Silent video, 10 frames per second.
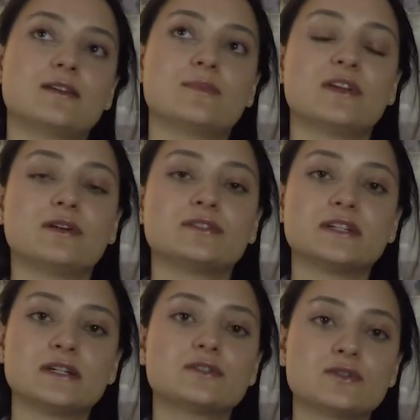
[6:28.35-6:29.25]
They are
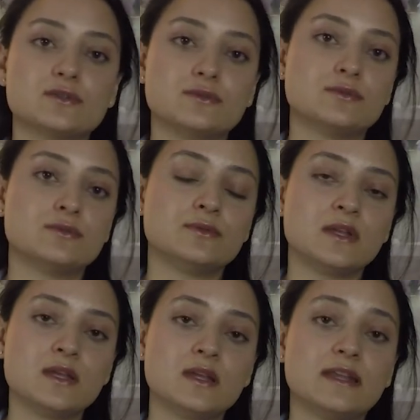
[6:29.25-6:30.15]
there to
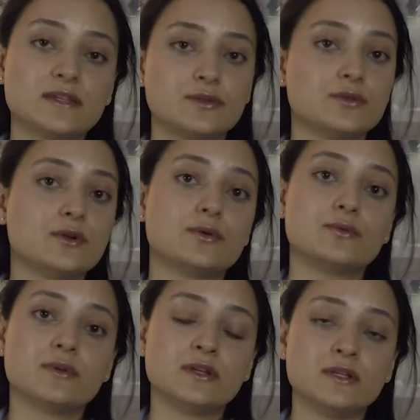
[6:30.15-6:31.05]
let you
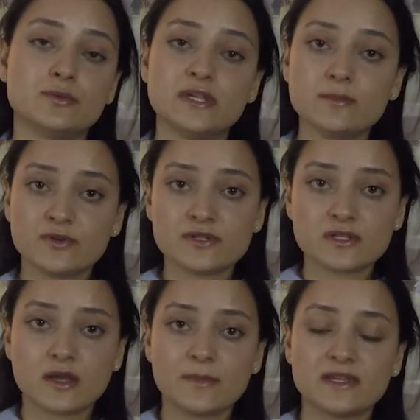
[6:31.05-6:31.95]
know a new email is
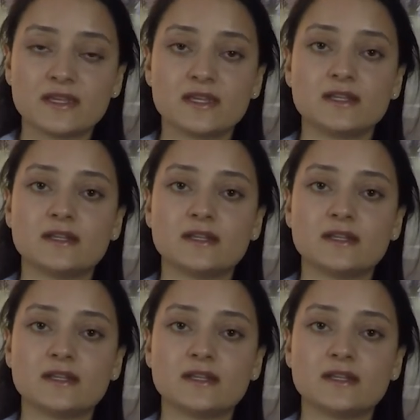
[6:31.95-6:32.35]
coming in,